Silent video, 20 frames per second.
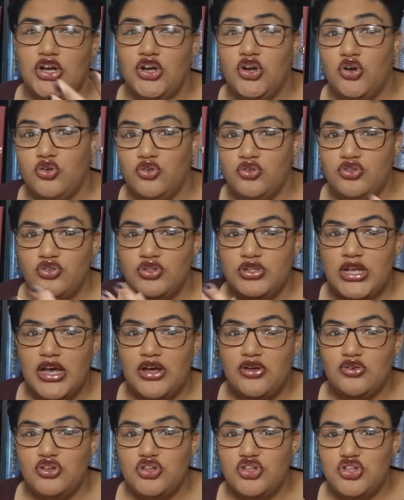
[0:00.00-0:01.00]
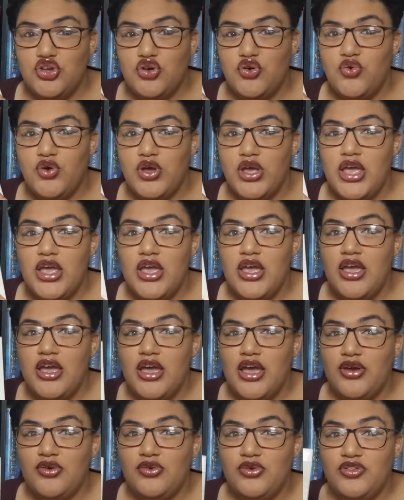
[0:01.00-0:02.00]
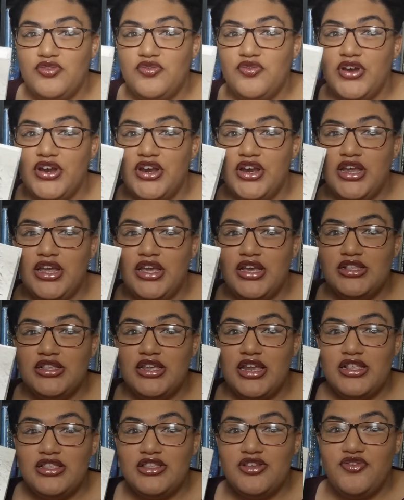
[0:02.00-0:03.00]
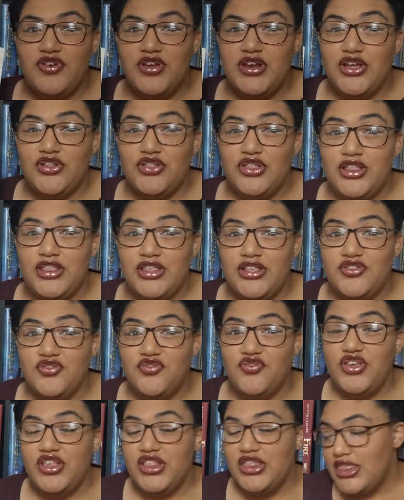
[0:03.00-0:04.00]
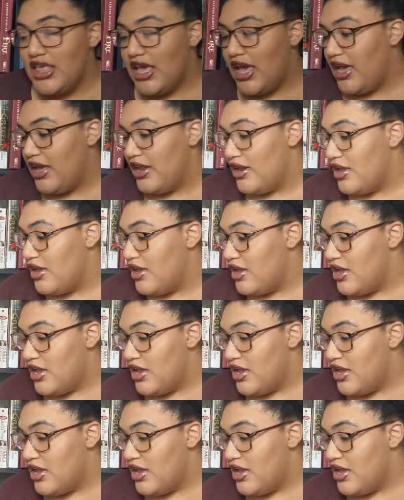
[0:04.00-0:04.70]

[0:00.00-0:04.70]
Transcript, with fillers: a coastal town, so I was very excited to find out that this fit that.